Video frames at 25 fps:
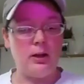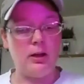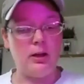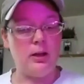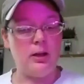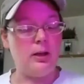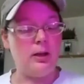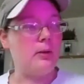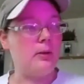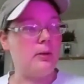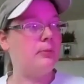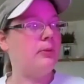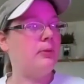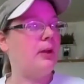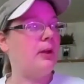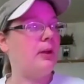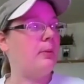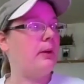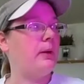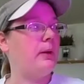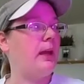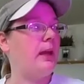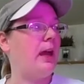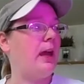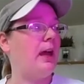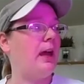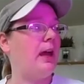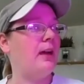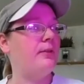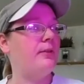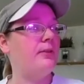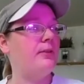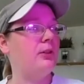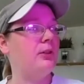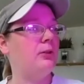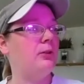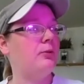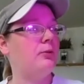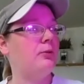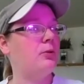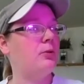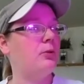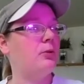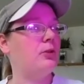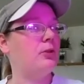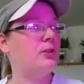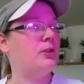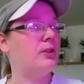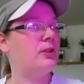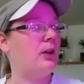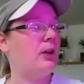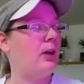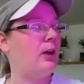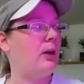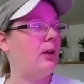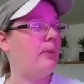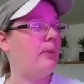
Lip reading: that we have. Of course,